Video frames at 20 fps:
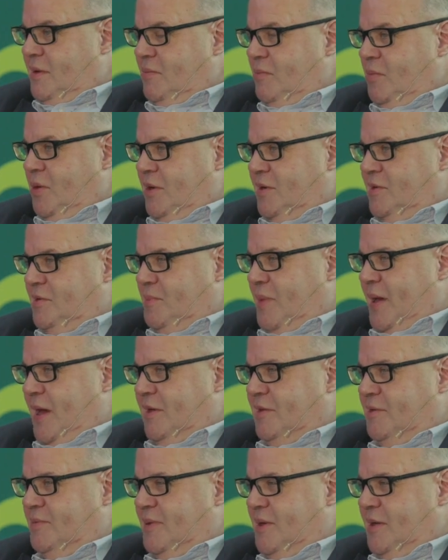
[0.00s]
once
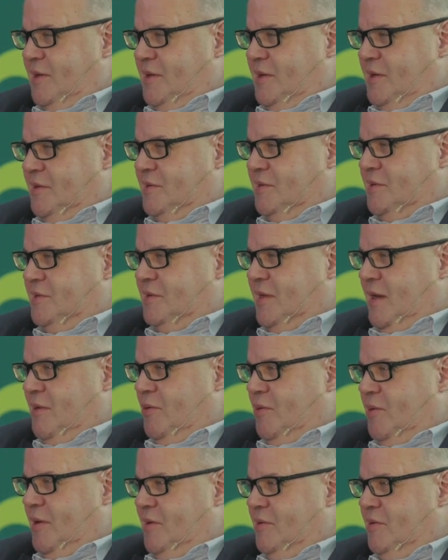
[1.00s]
Paxman had asked the
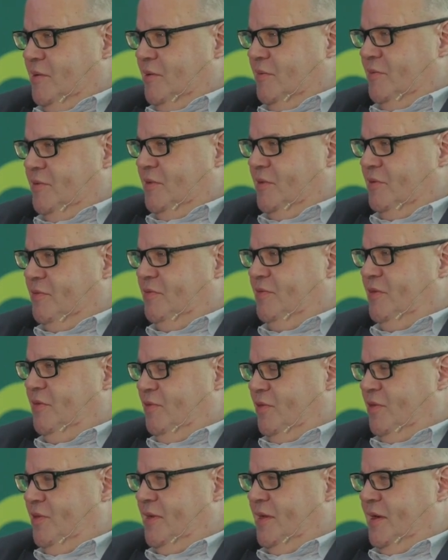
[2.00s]
same question for the
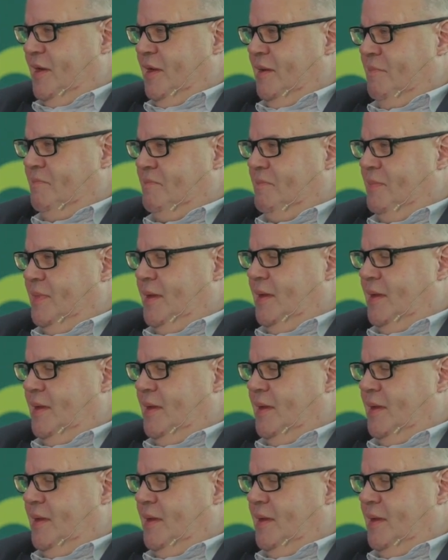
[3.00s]
5th time,